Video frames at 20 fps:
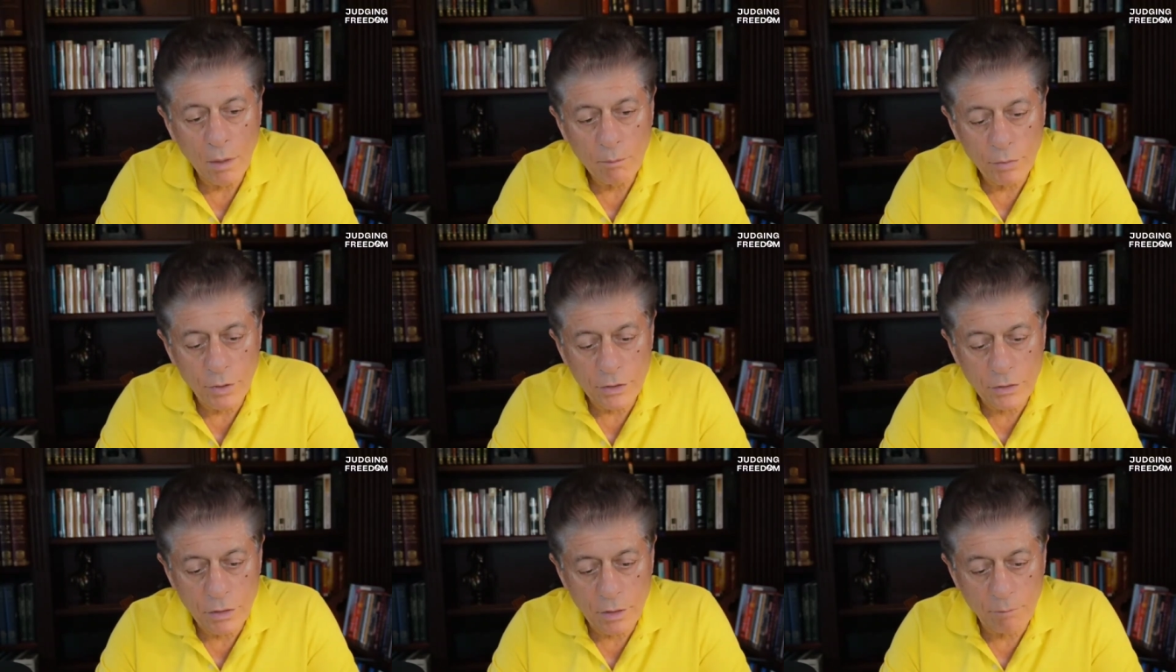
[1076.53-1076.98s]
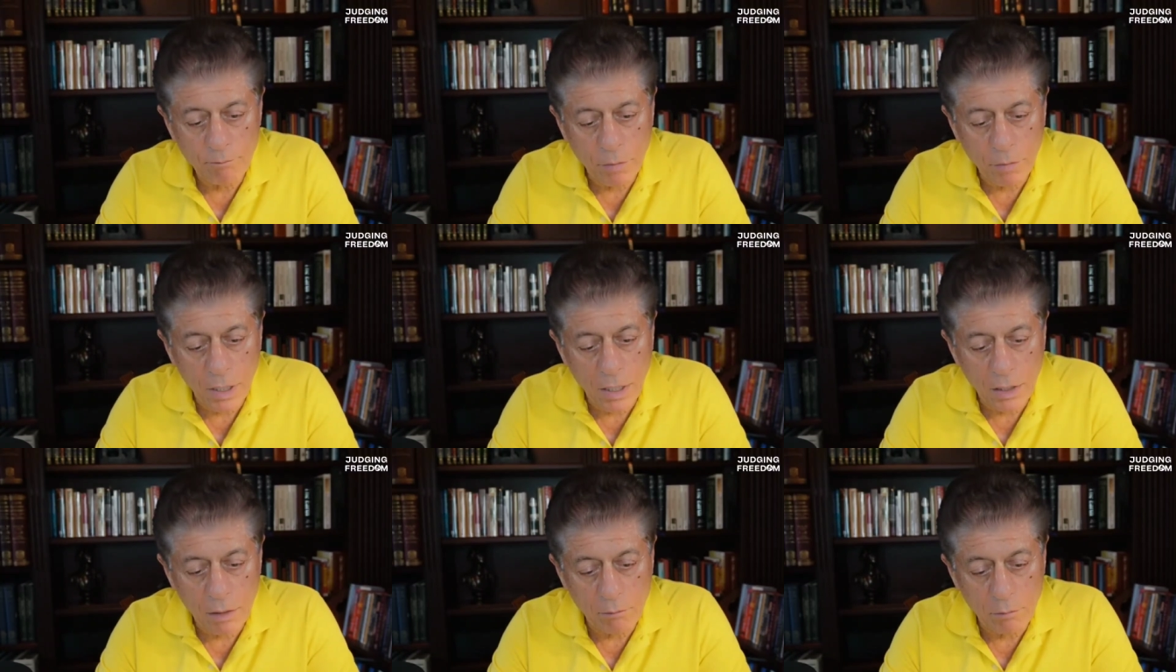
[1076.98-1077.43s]
But the
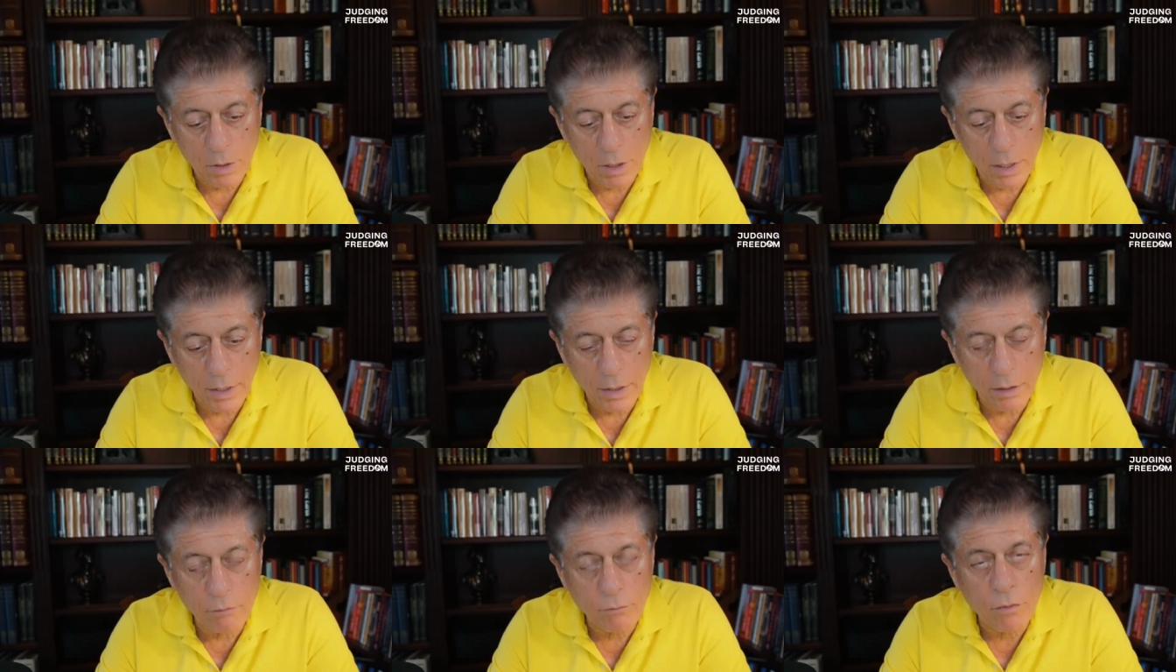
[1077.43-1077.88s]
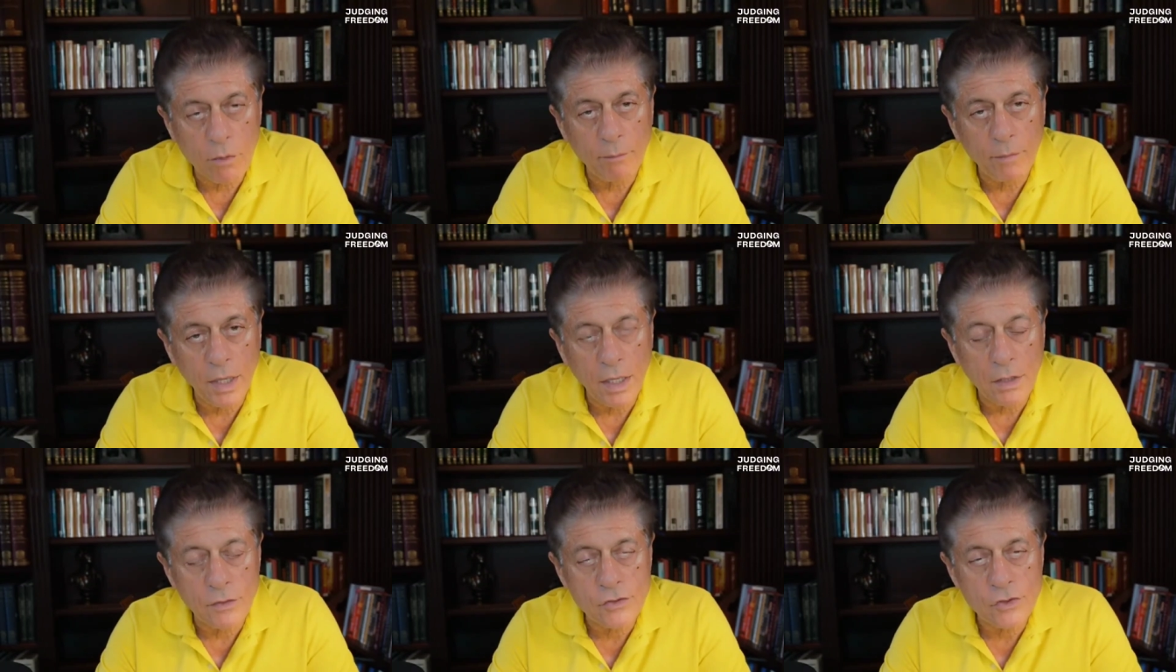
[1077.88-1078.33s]
bottom line
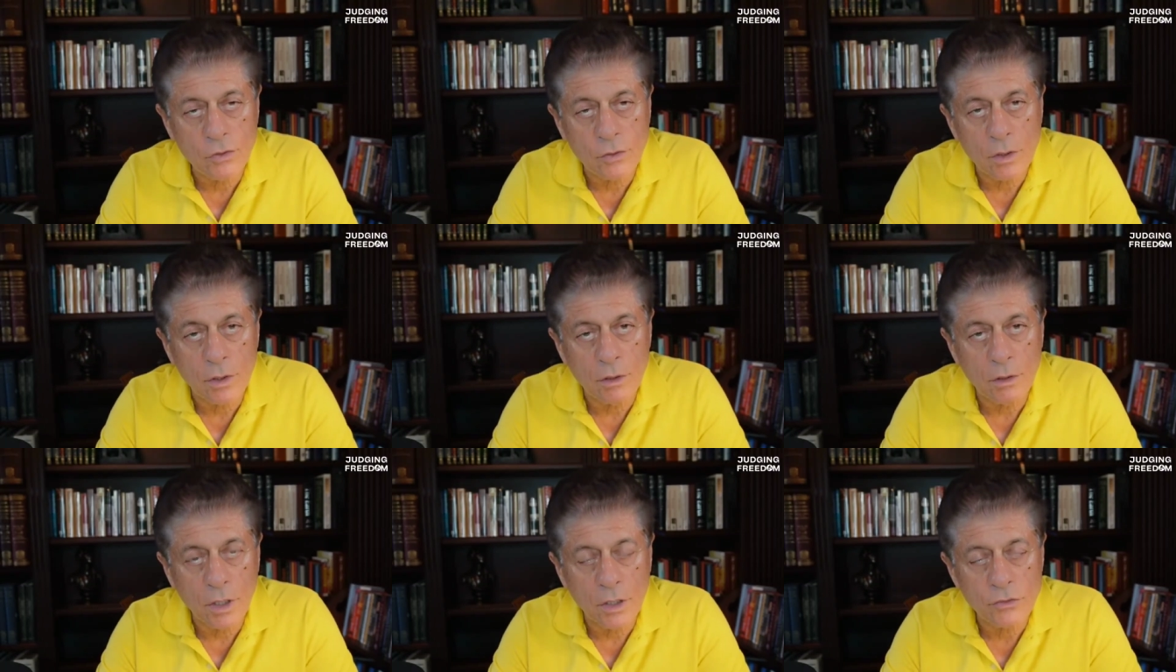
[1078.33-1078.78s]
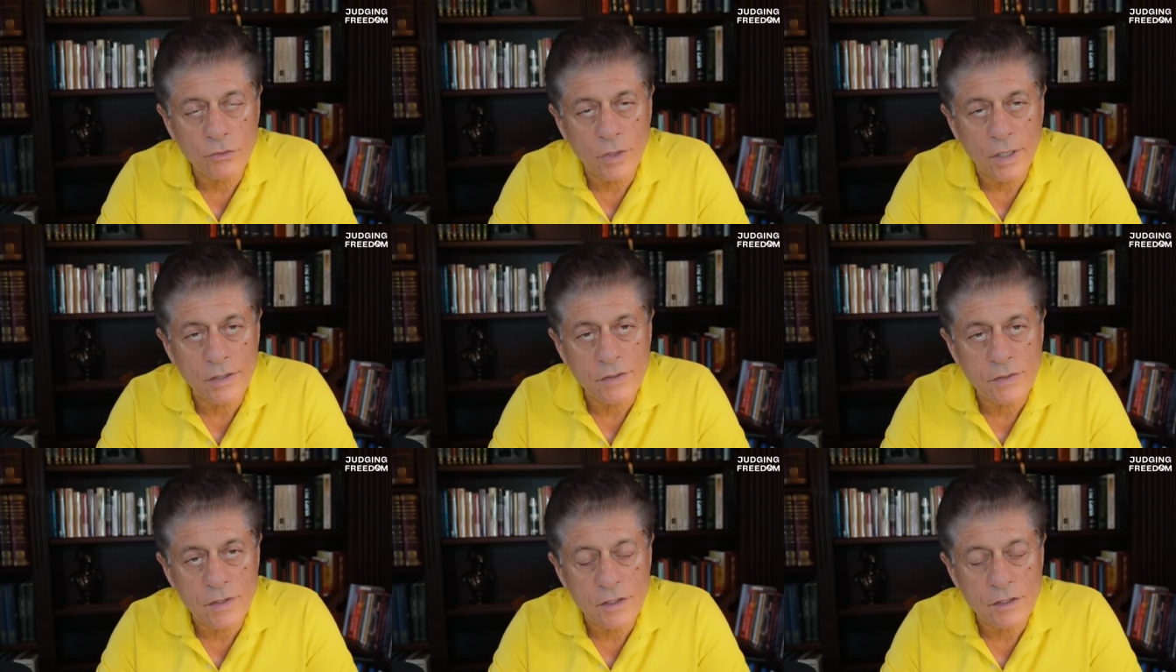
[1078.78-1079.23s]
remains you can
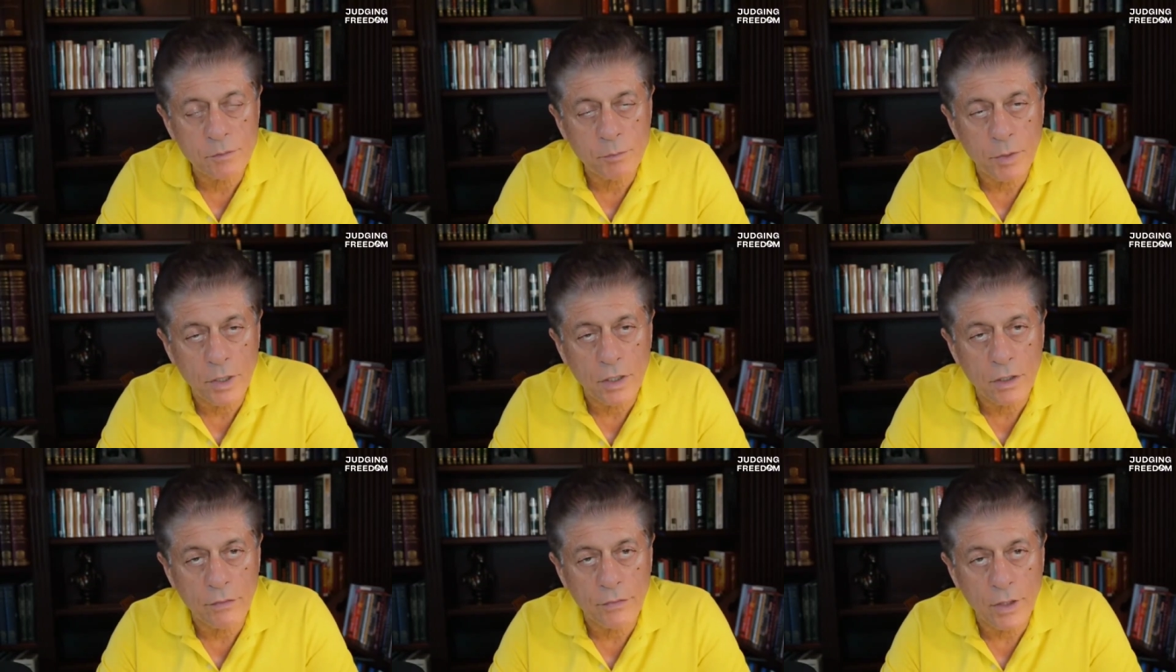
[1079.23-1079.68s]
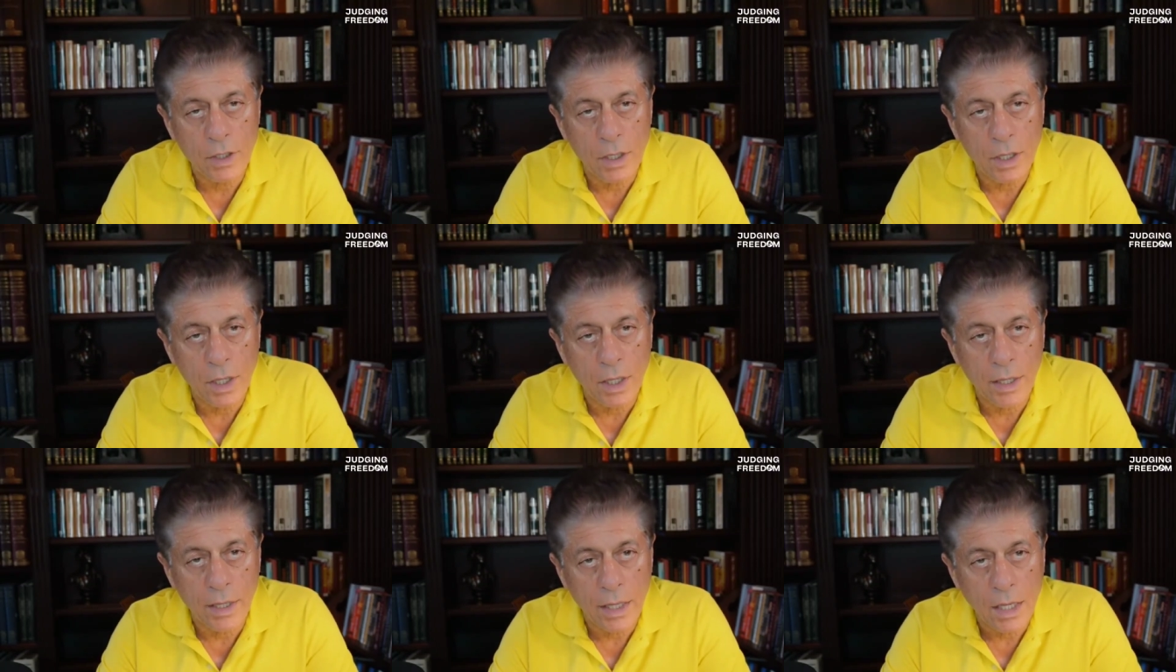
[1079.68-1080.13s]
address this better than
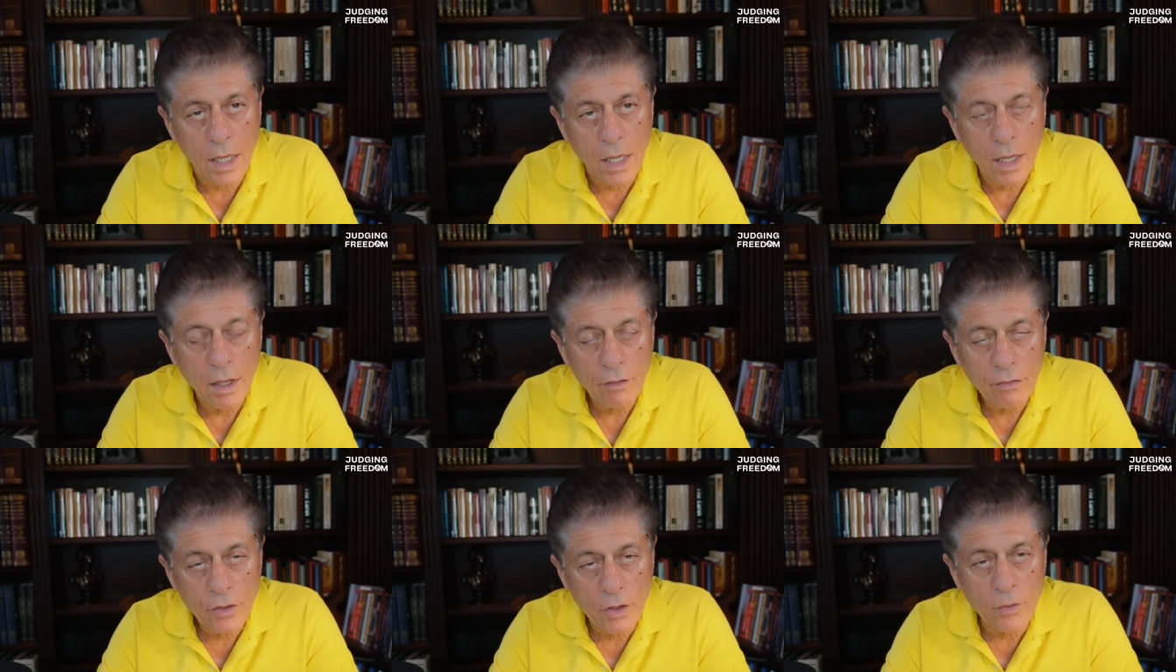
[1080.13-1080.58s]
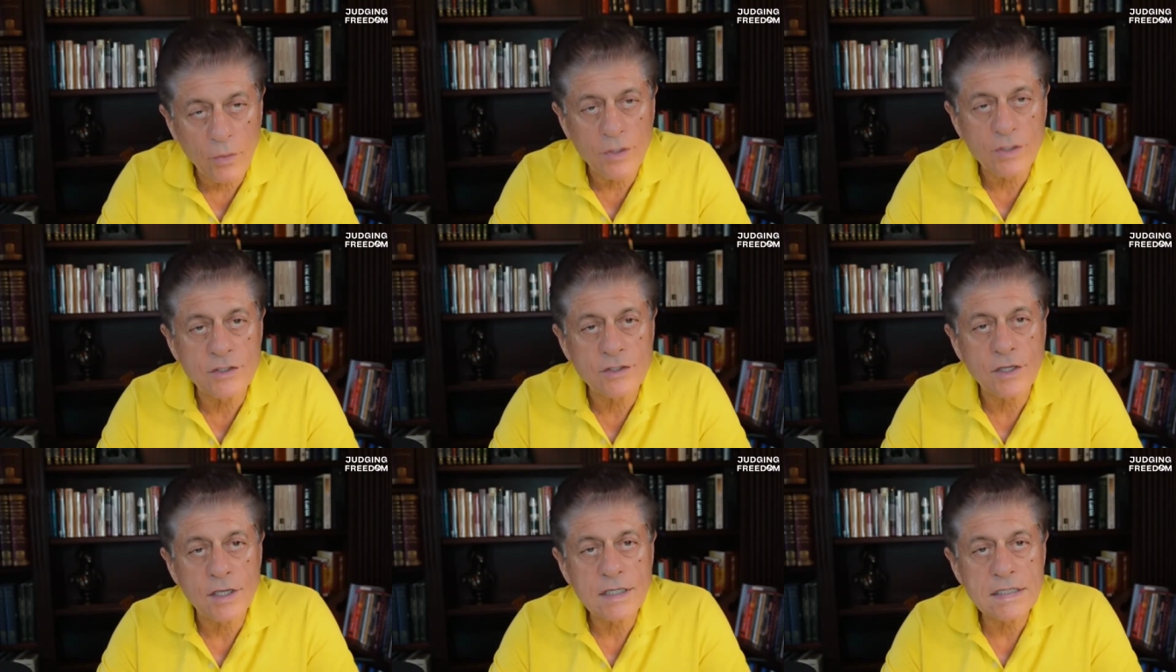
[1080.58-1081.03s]
I. There
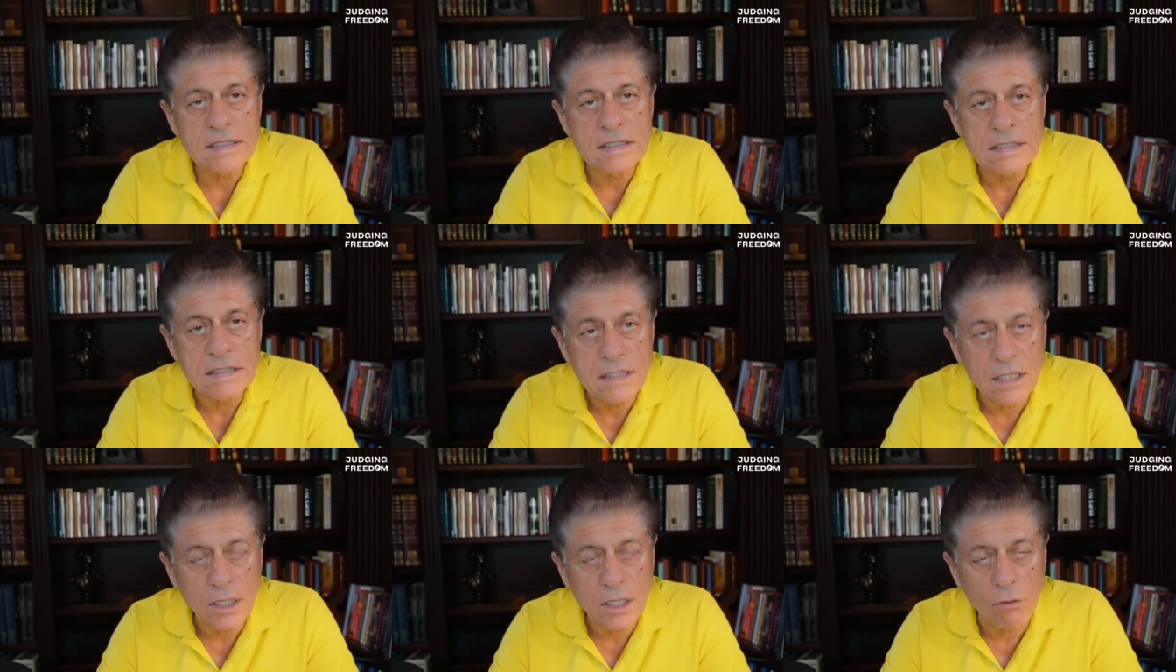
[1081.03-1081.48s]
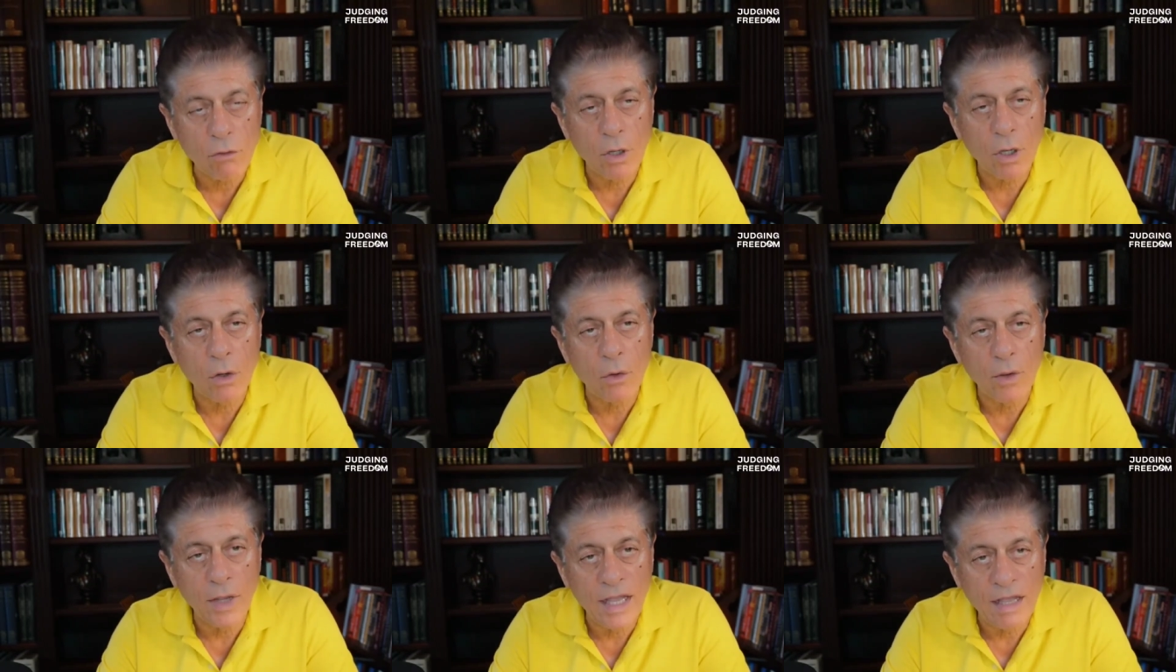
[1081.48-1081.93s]
is
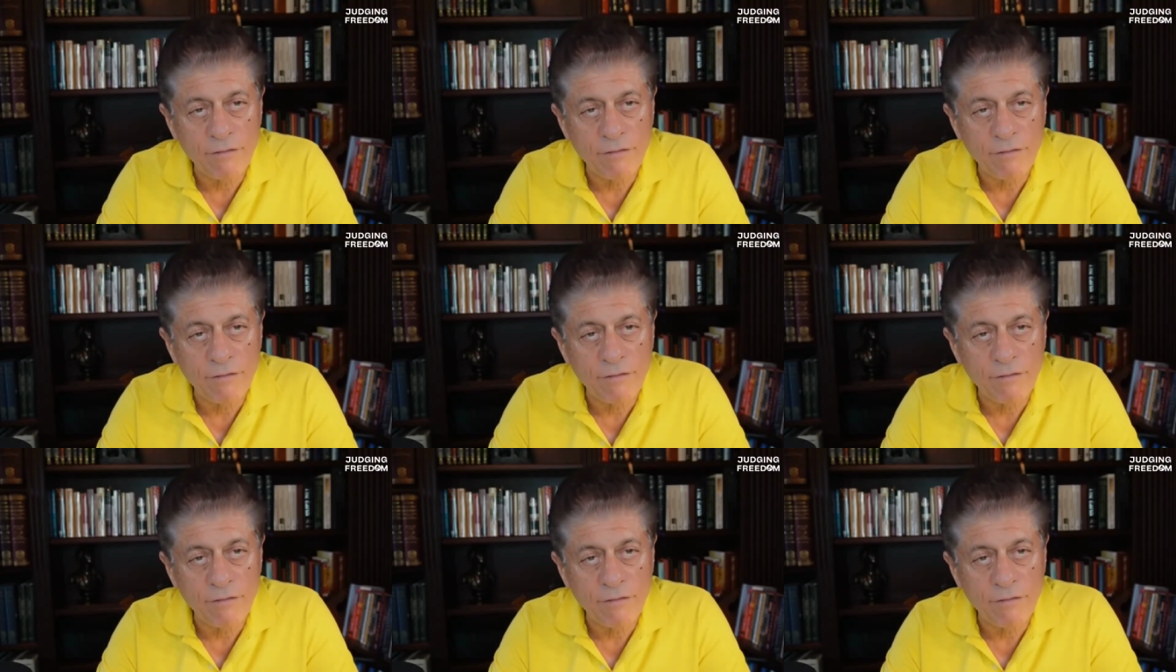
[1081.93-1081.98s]
zero